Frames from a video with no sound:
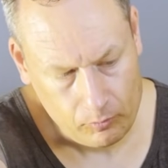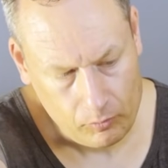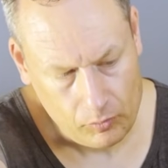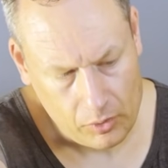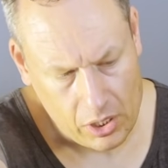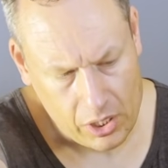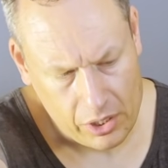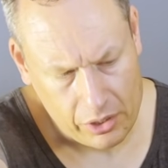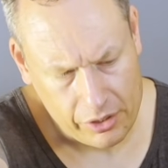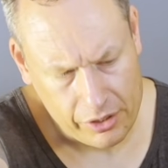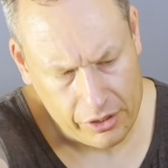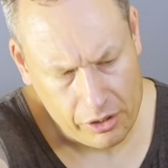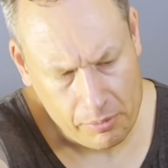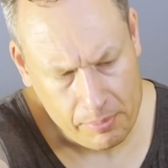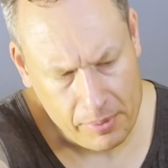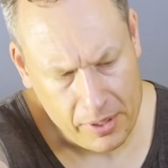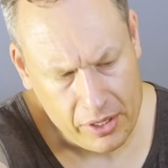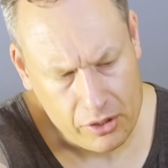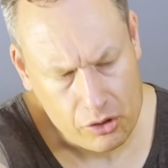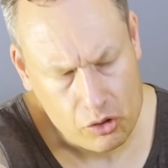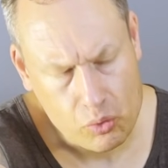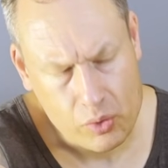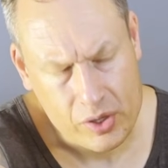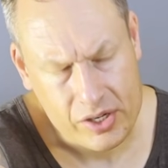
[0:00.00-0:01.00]
a little bit
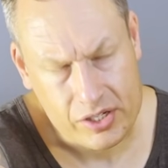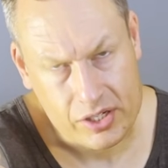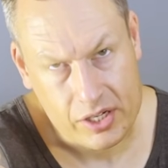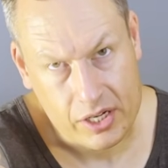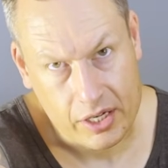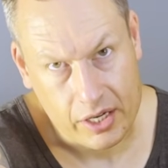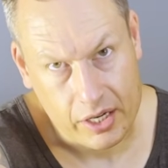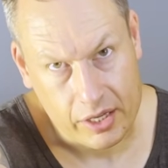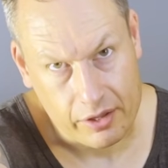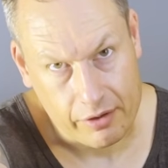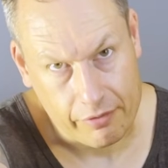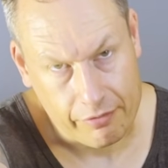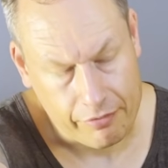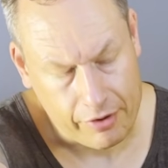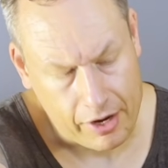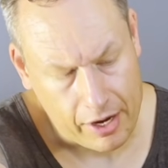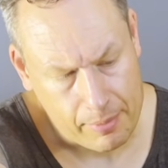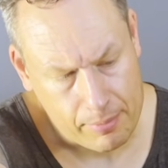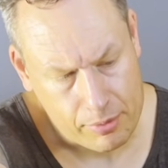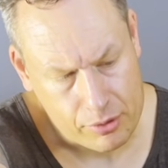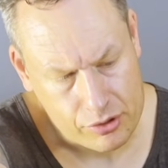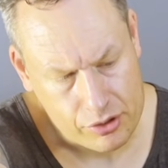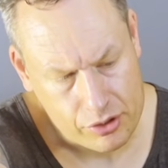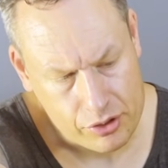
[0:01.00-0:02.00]
of twisting in the
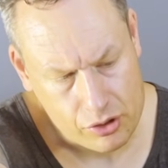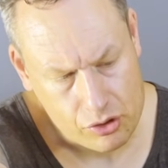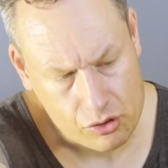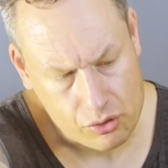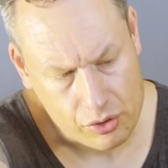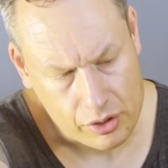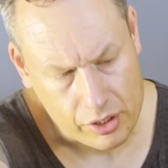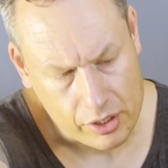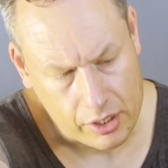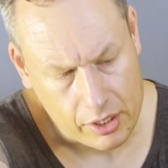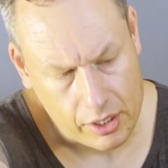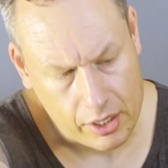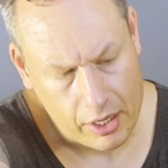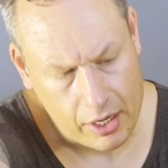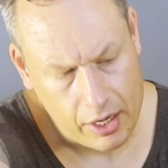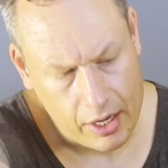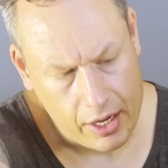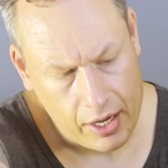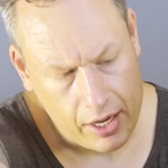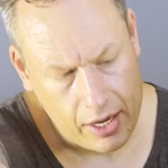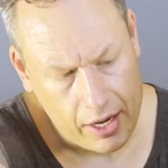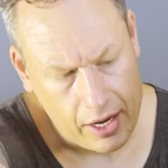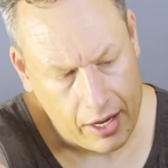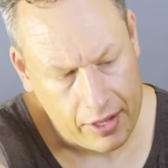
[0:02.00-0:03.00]
fibers of the tree,
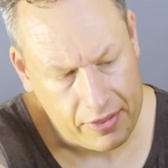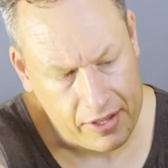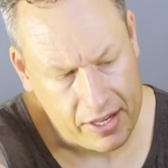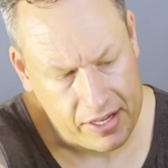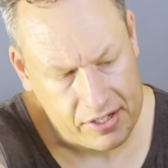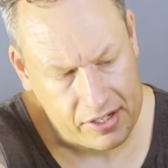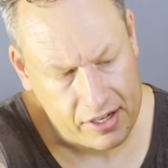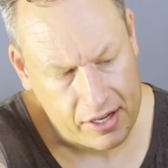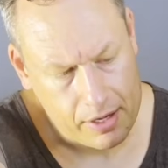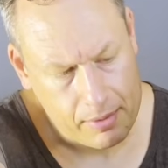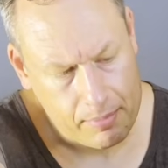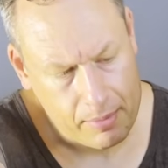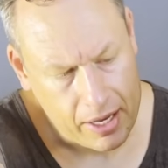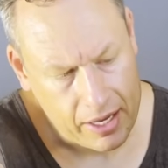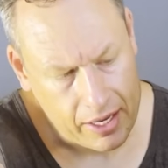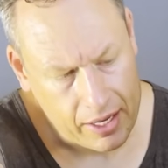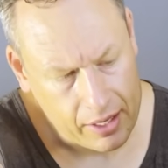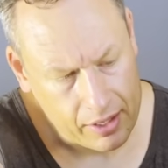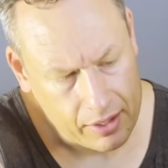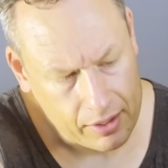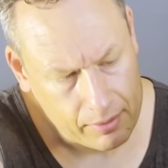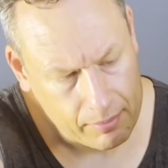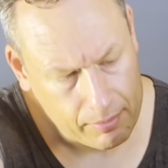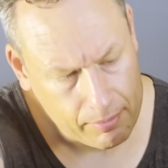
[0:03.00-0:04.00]
and that's going to make
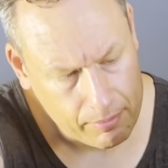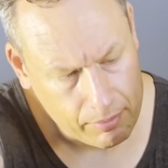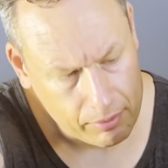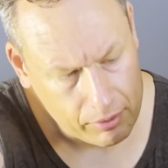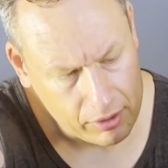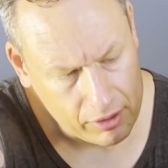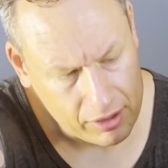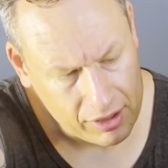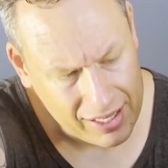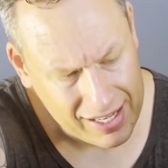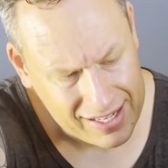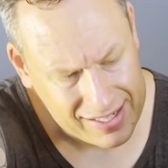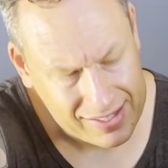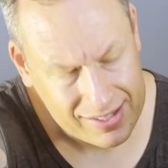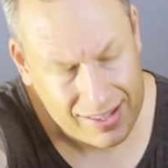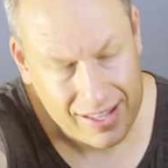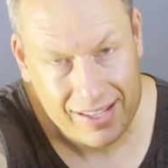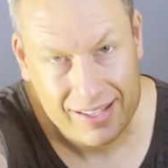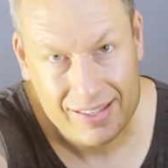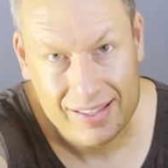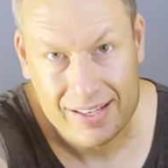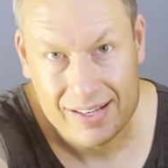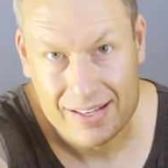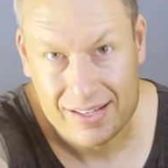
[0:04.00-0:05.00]
it less
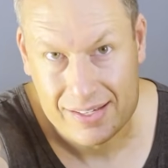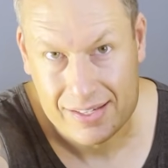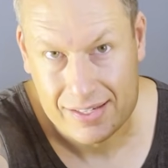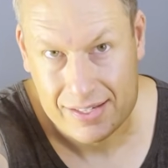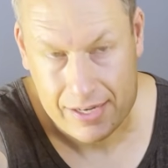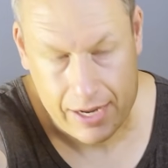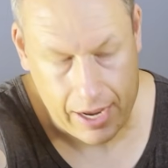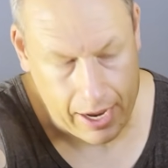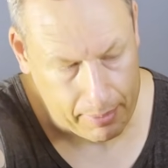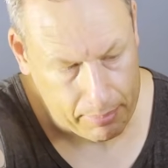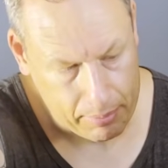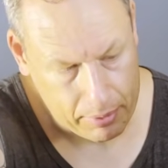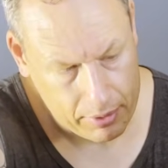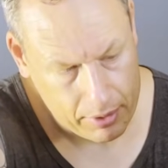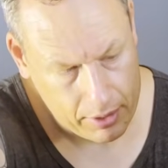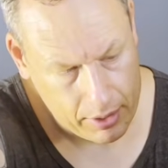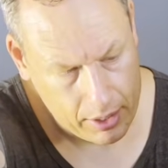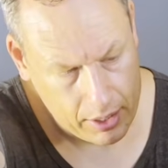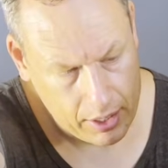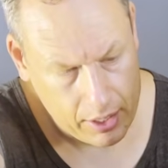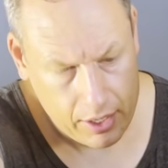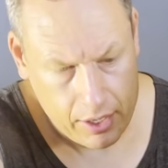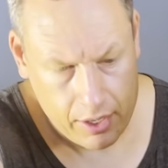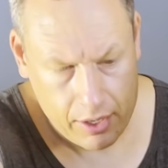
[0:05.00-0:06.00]
likely to snap.
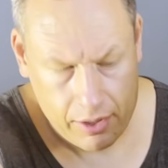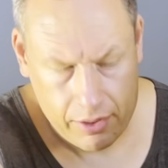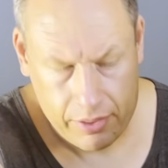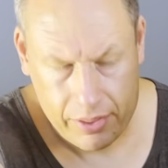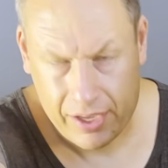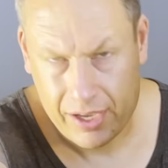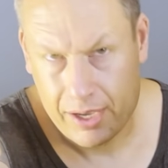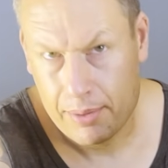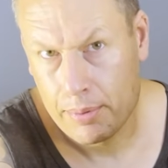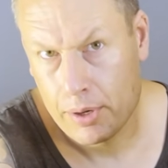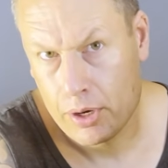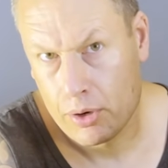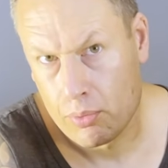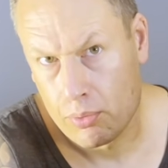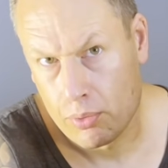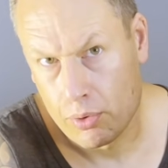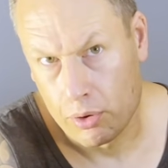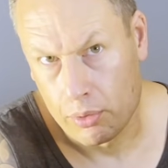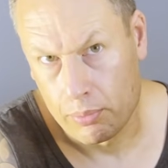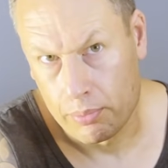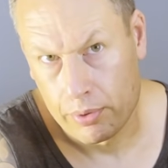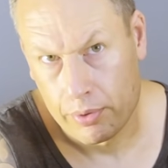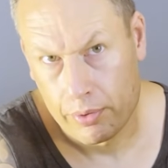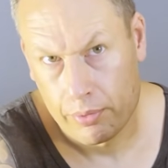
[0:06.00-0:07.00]
Think about a
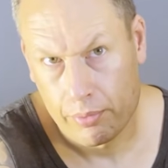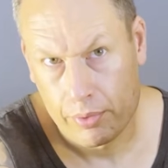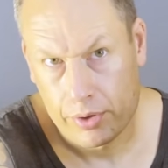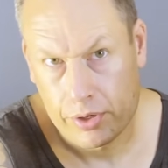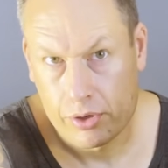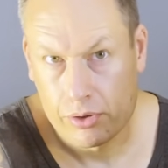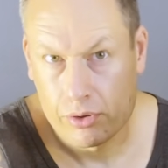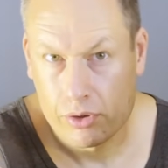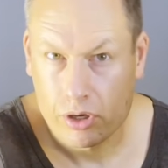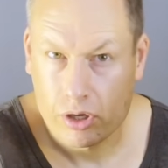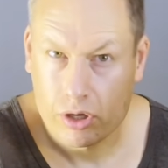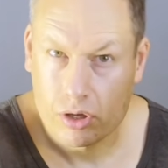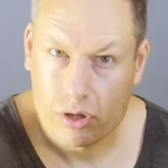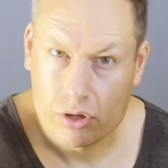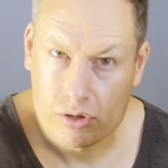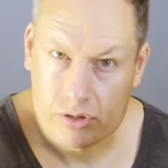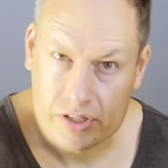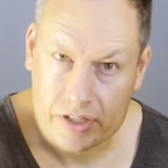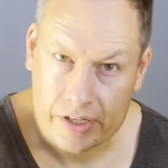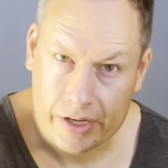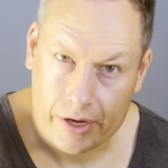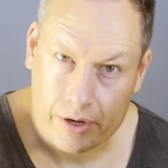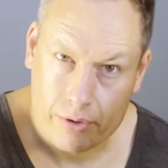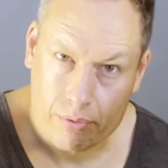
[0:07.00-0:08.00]
rope. When you look
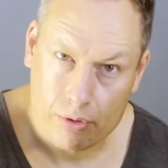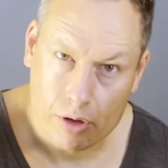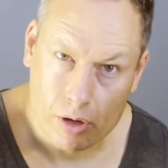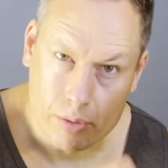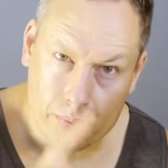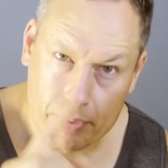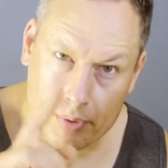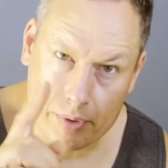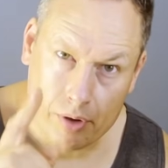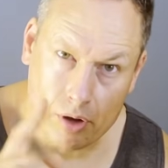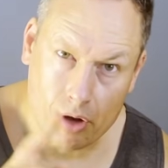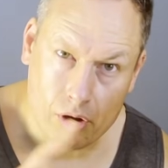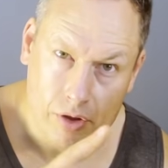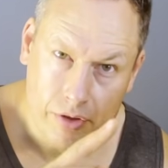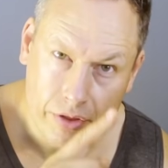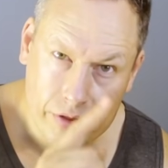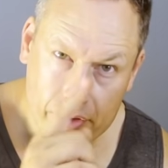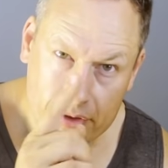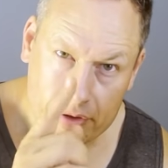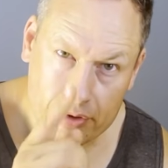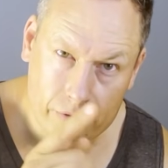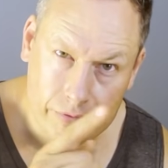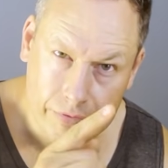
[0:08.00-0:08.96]
closely at a rope, all the little